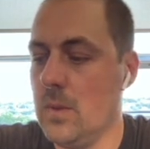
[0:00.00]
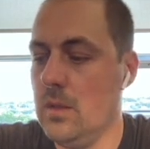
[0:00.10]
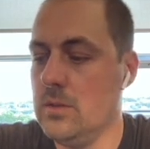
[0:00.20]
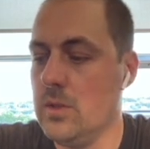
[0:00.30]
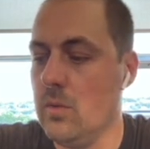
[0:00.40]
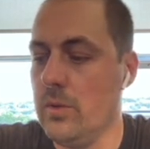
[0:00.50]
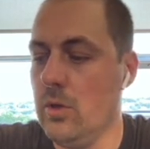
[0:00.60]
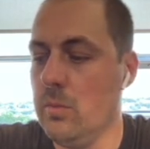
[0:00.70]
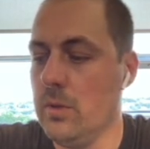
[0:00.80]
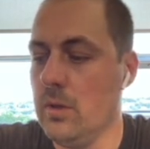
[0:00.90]
So when you
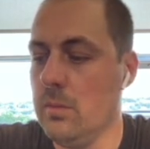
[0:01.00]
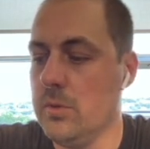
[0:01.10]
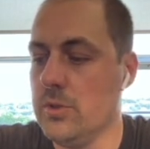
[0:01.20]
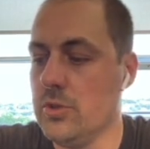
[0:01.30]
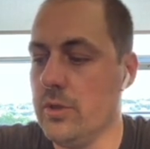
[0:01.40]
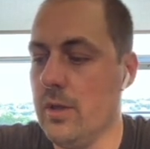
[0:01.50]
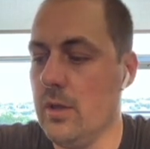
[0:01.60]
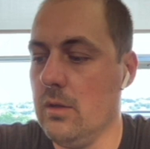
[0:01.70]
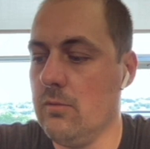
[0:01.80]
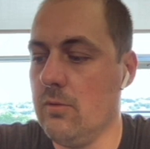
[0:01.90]
open it up, you should
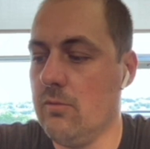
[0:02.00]
have